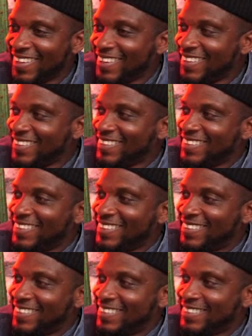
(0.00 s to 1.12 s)

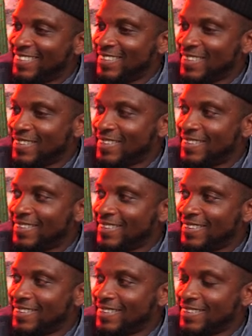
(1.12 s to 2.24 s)

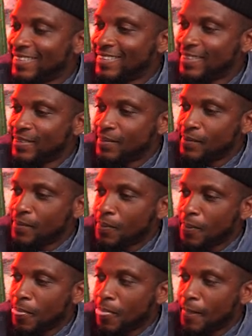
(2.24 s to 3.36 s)

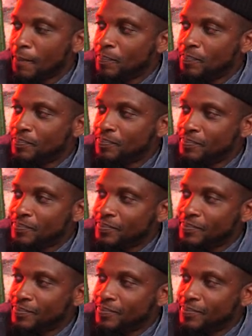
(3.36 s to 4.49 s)

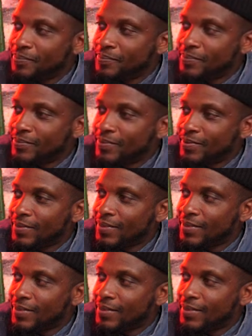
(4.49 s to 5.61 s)

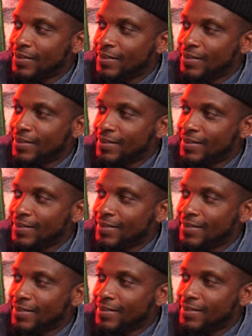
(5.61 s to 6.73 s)

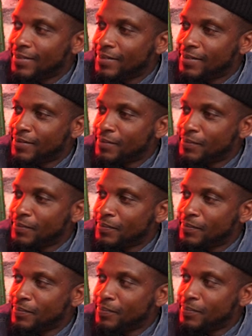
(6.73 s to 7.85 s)

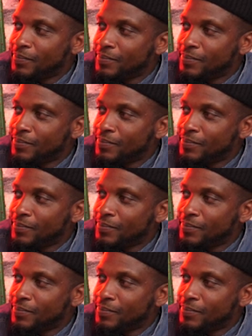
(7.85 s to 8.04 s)
(not speaking)